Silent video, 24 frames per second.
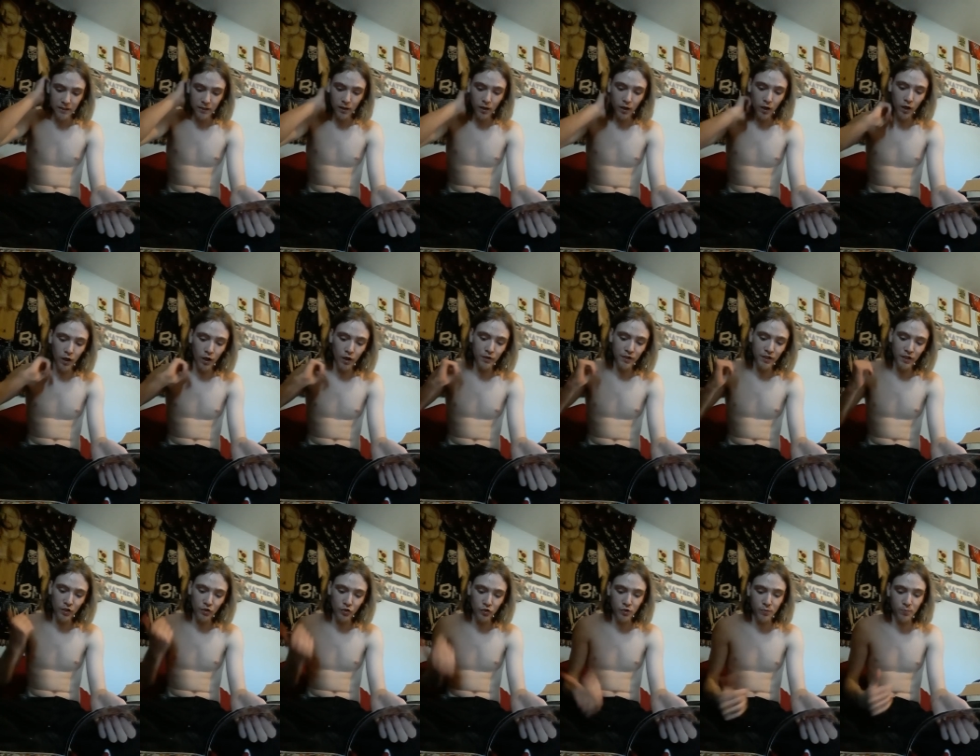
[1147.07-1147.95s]
The
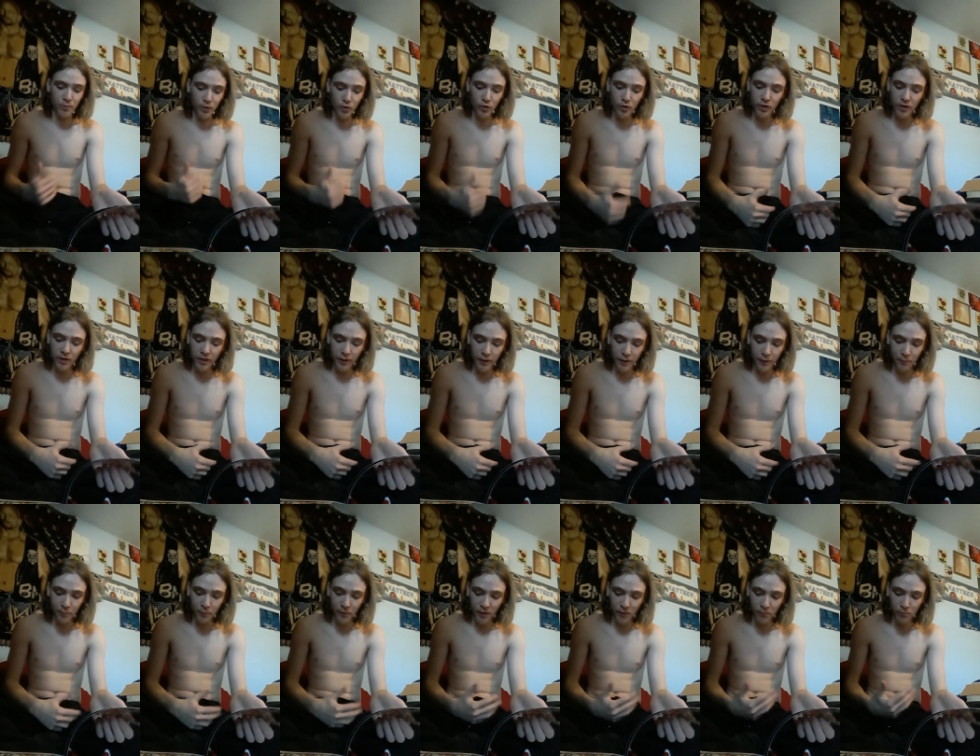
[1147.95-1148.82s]
Undisputed
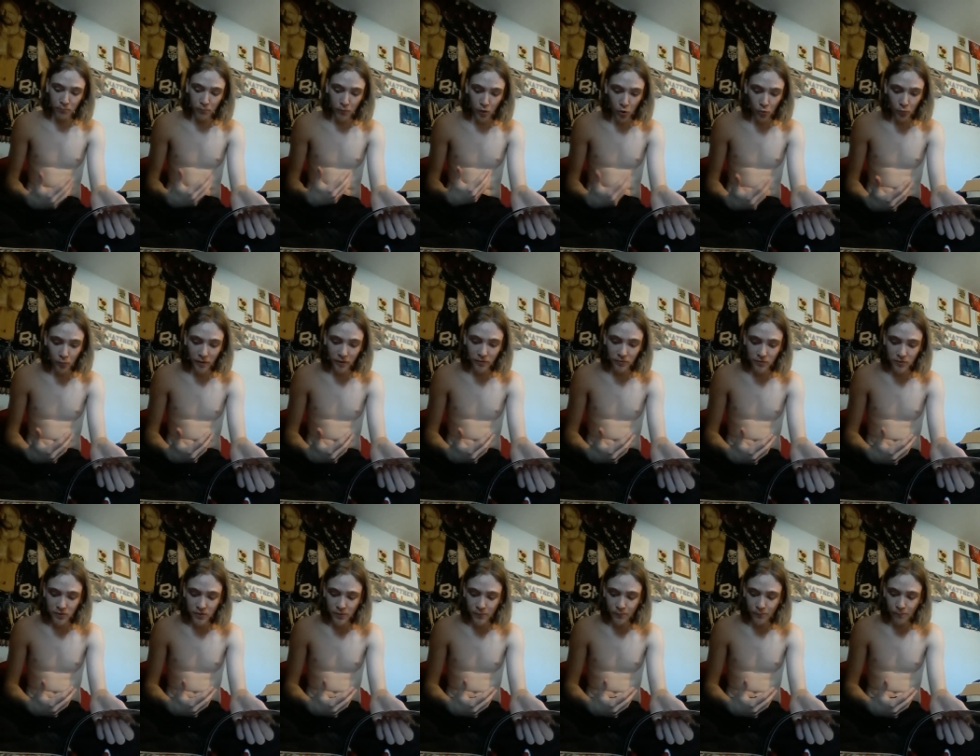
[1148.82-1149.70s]
Epic
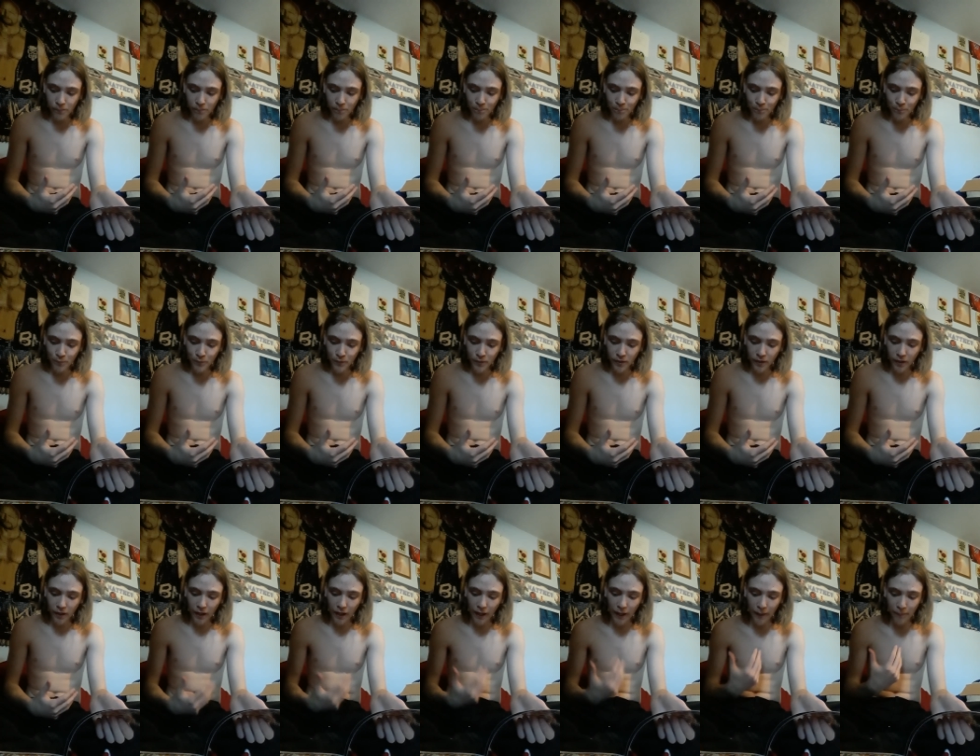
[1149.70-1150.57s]
Moments.
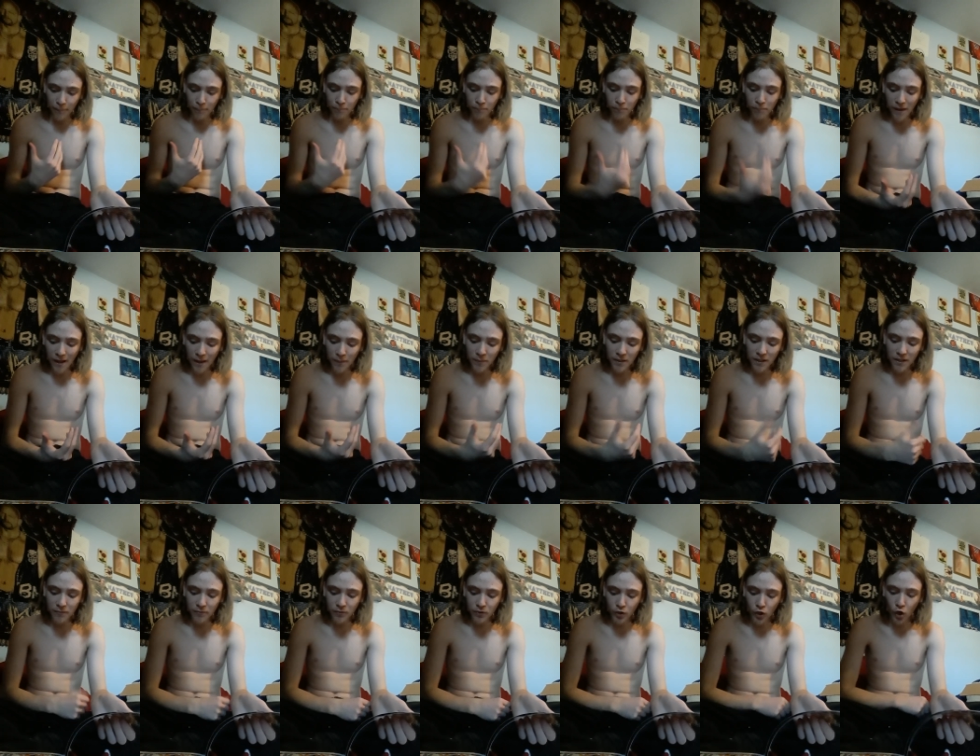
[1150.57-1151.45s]
And maybe
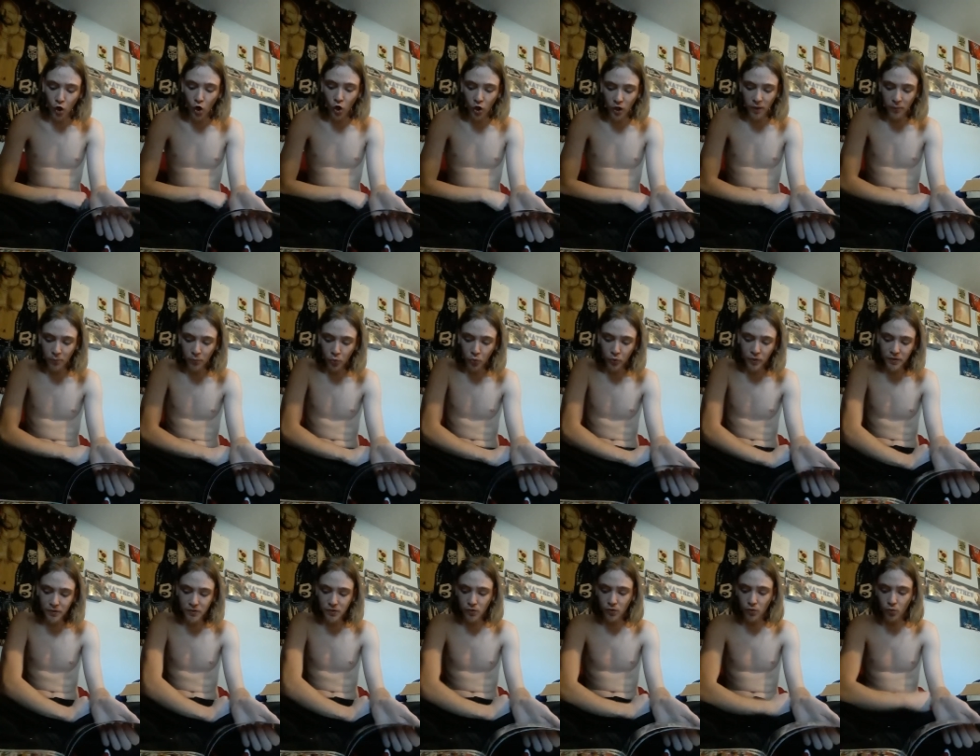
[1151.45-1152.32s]
even the Hardy
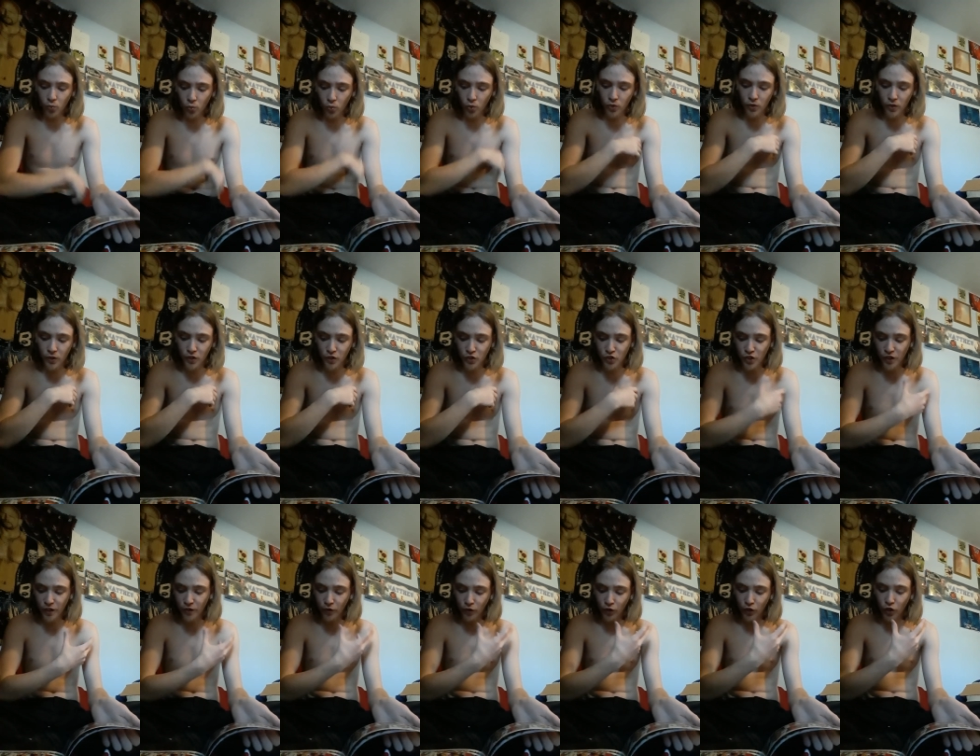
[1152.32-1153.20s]
Boys or the
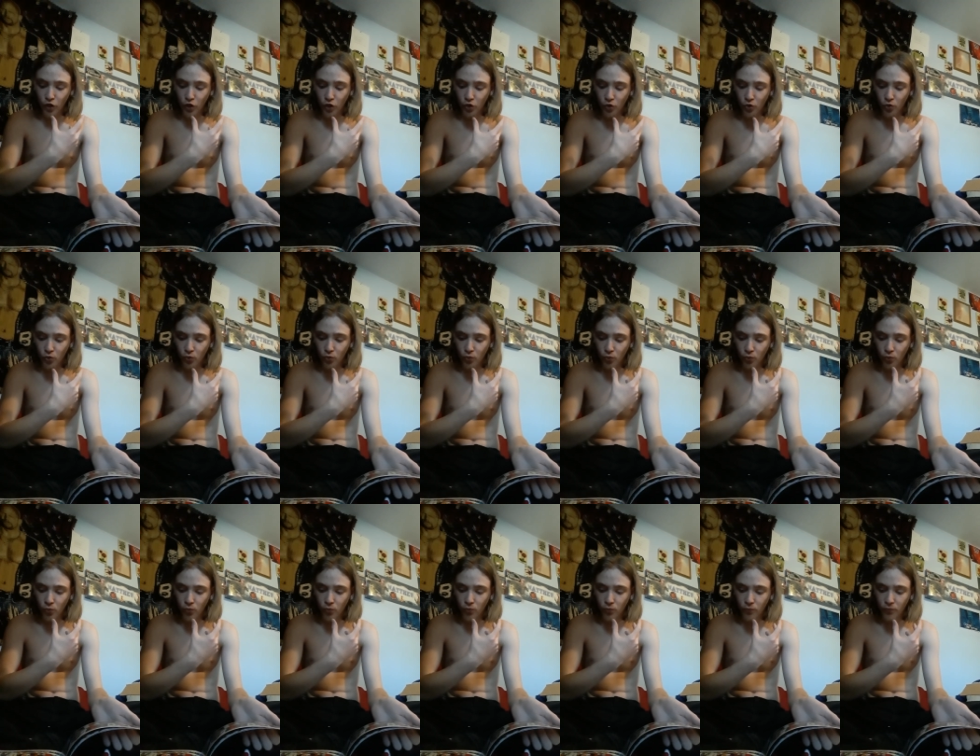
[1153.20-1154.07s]
Jericho
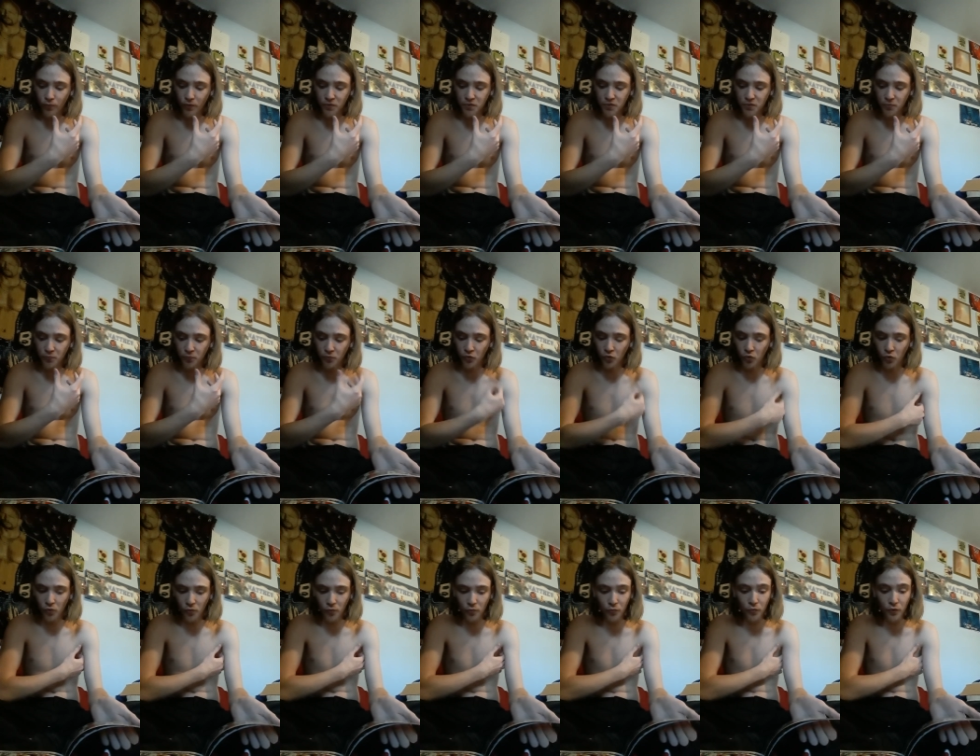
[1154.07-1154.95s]

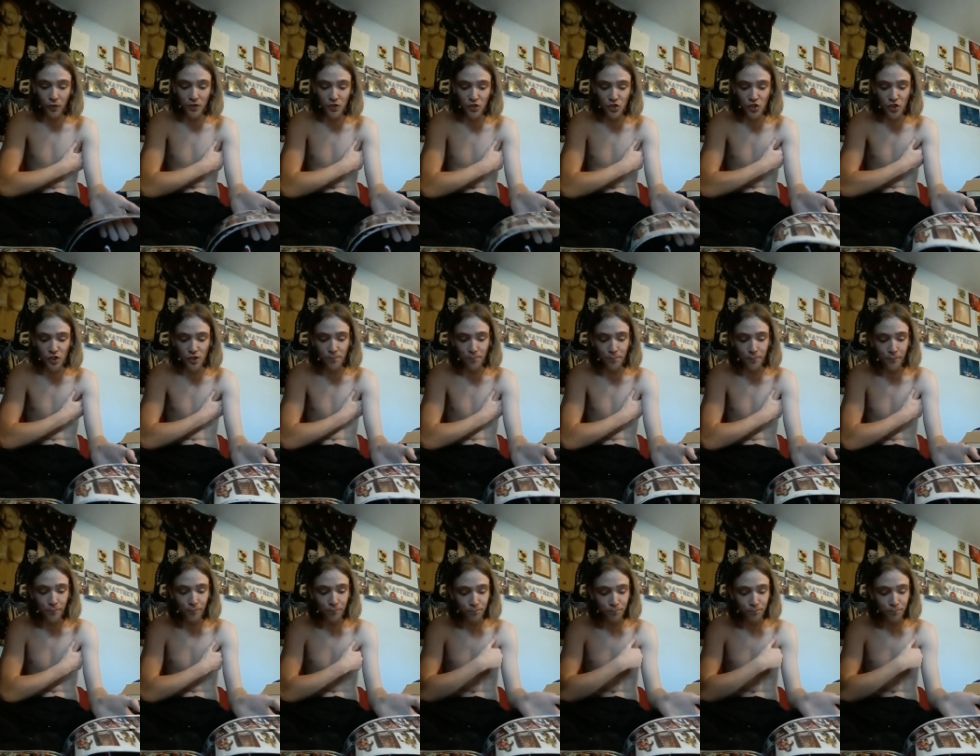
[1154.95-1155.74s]
Festival of Friendship.